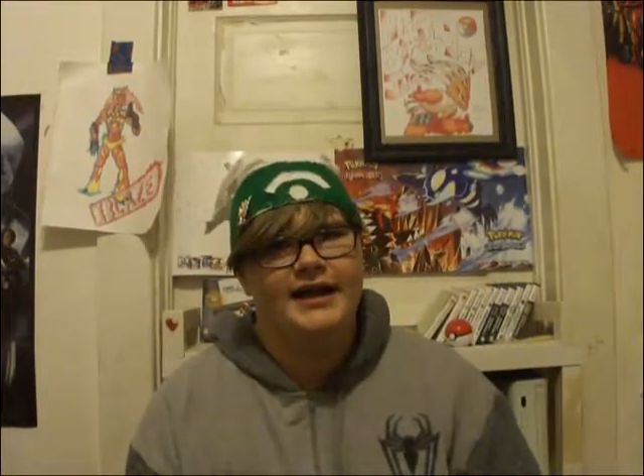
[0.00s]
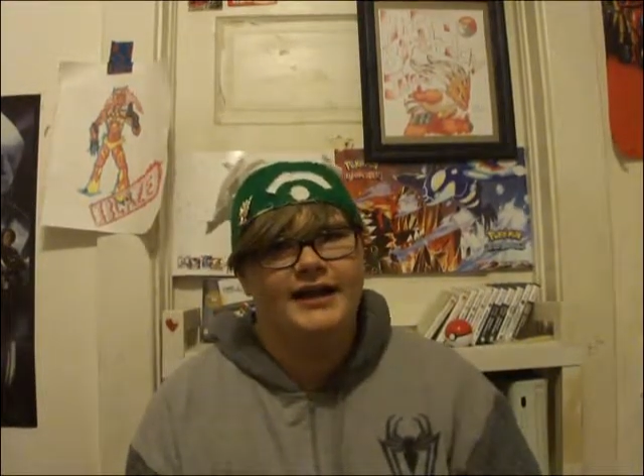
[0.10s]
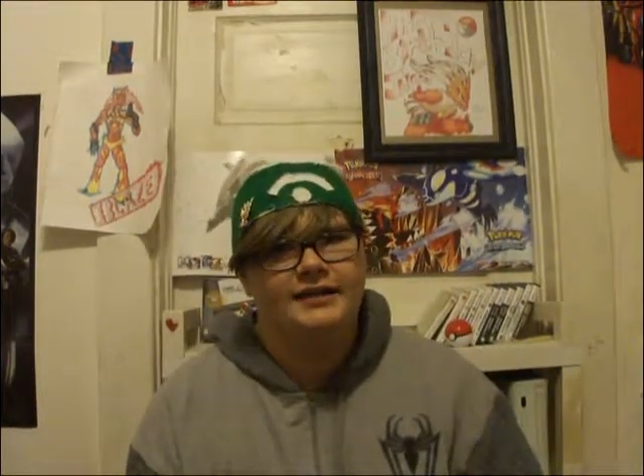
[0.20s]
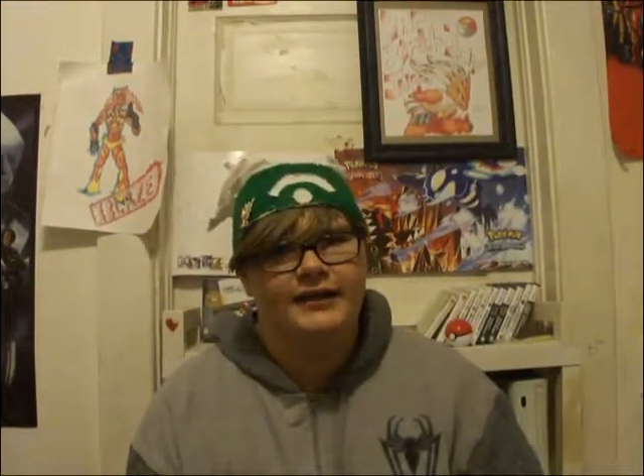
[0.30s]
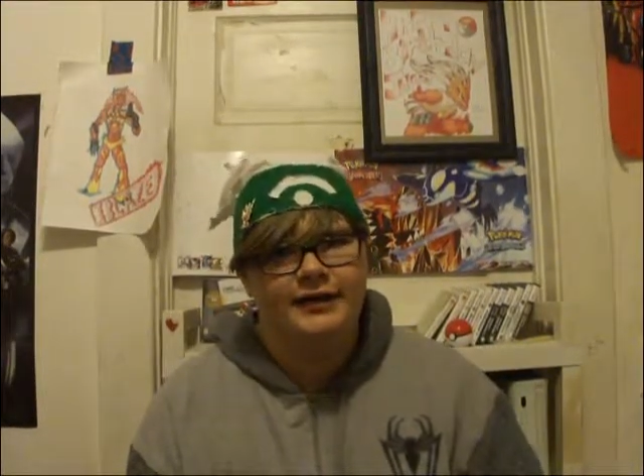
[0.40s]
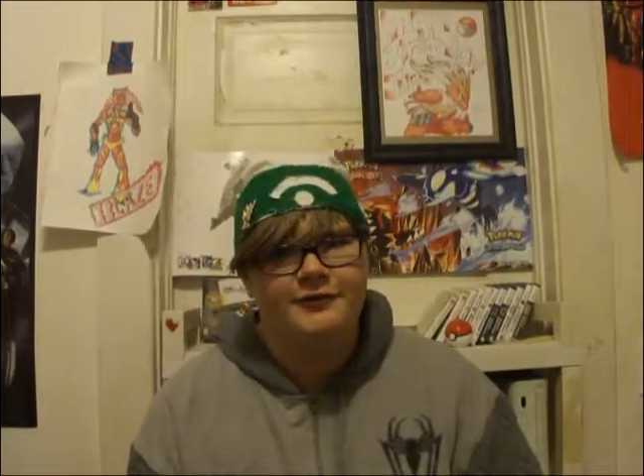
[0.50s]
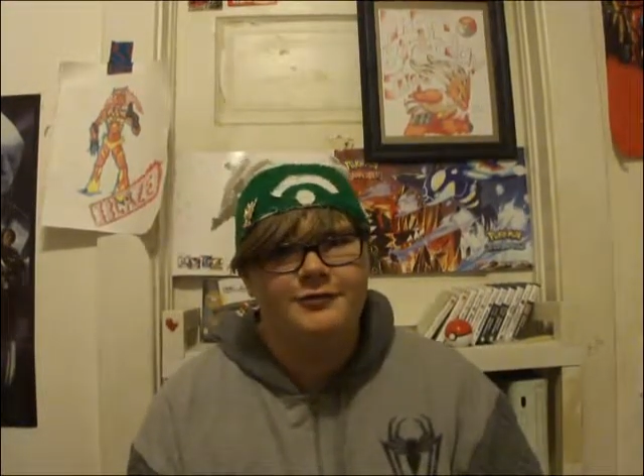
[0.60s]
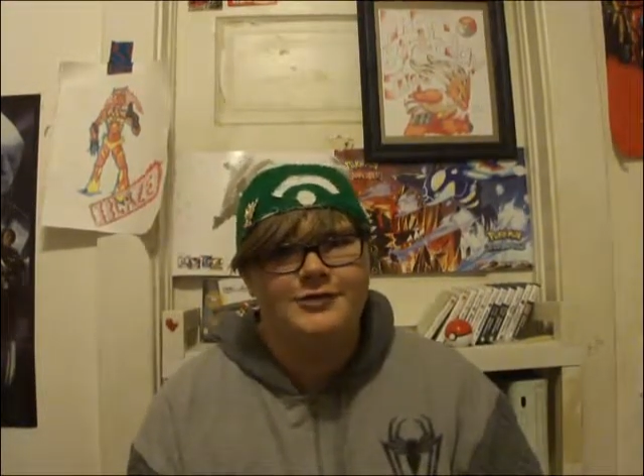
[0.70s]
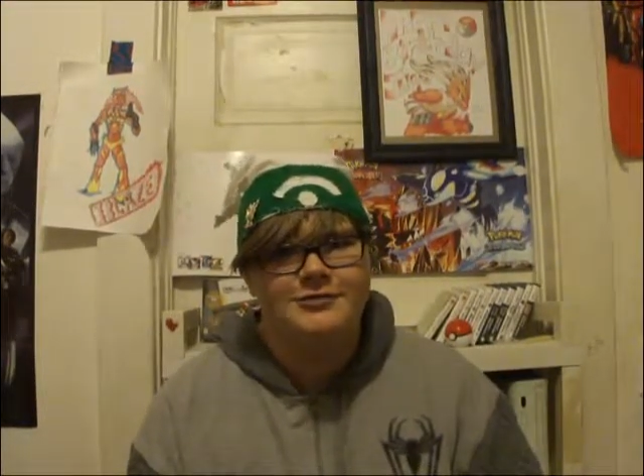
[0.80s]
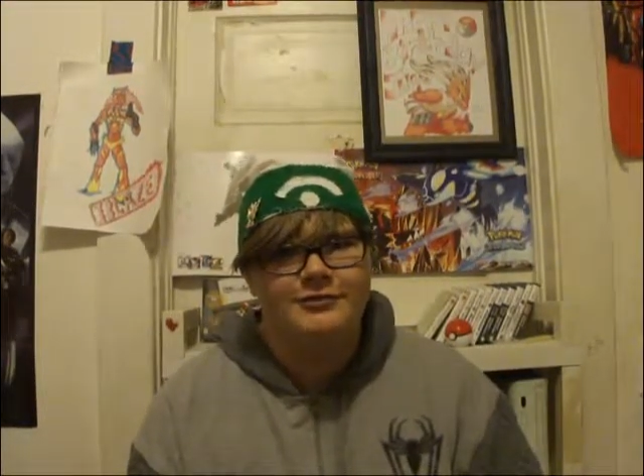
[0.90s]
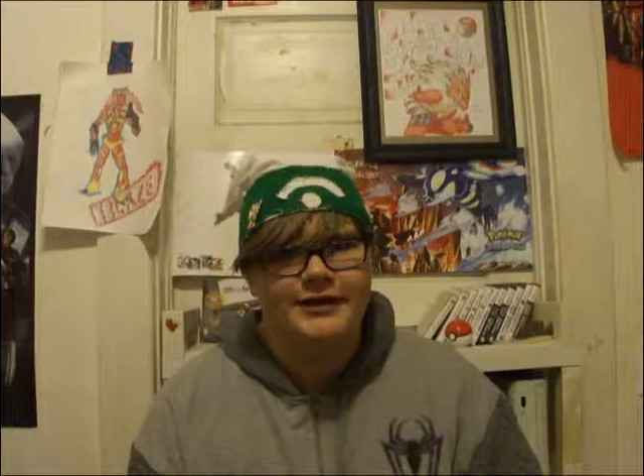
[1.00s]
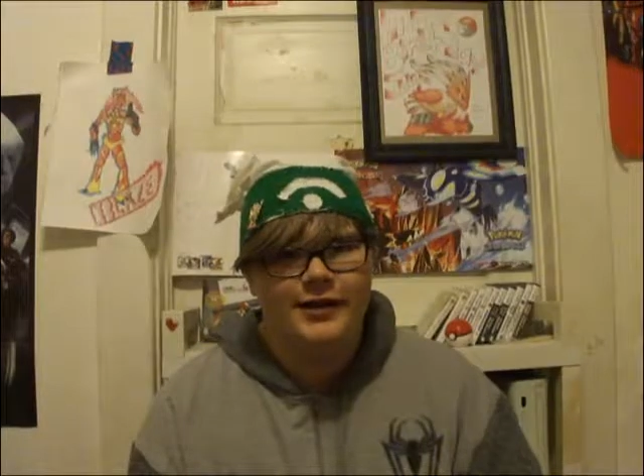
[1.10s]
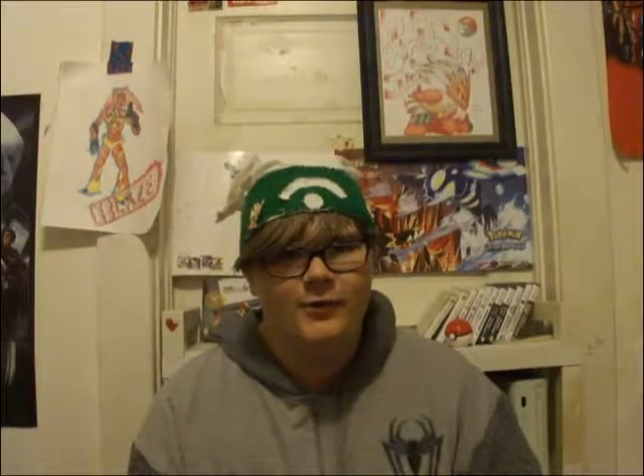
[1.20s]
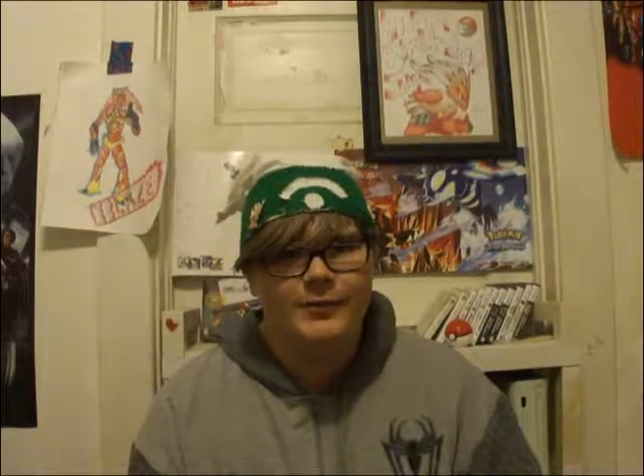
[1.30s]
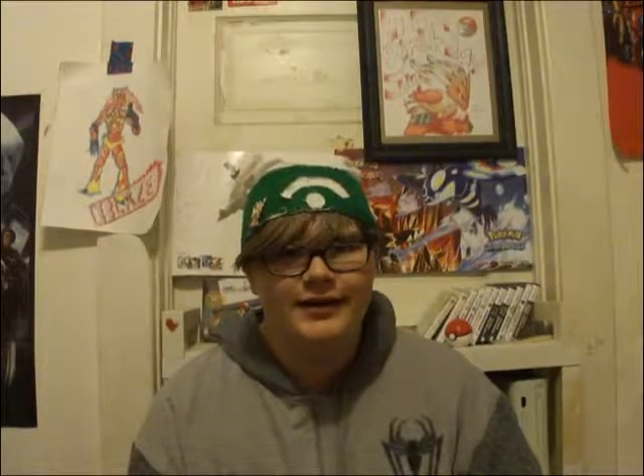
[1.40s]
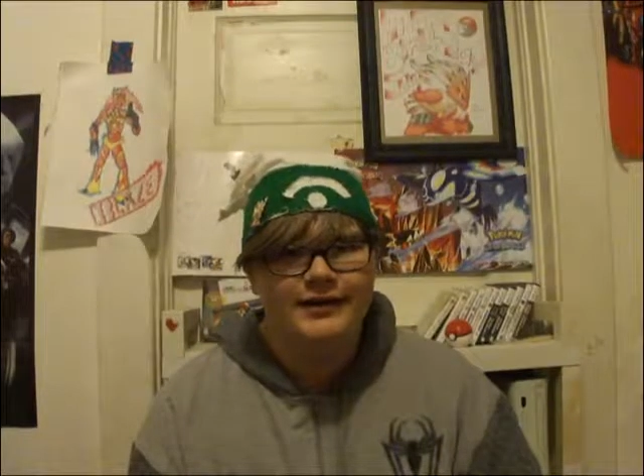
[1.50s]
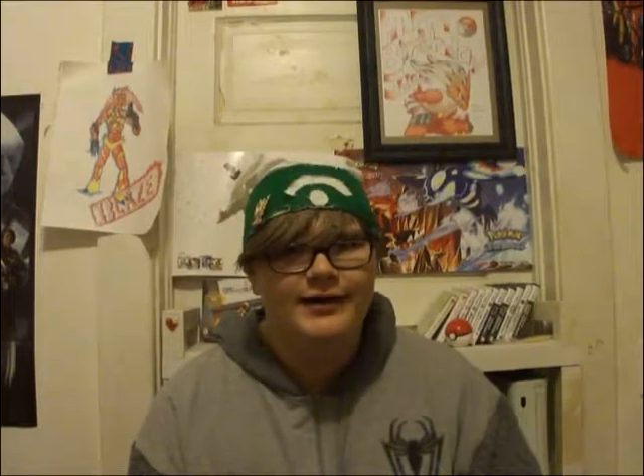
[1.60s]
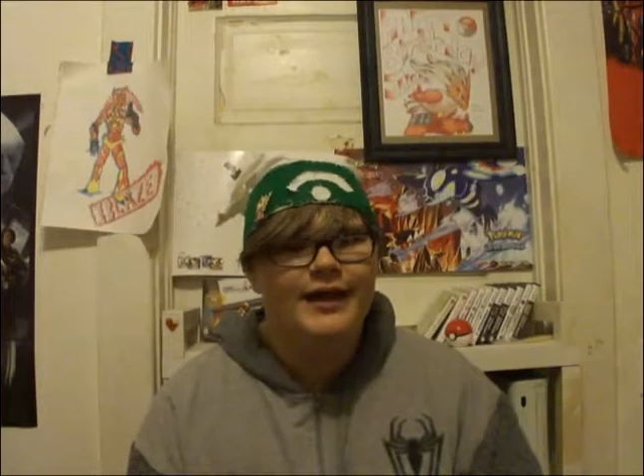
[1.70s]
had left was Ryoma,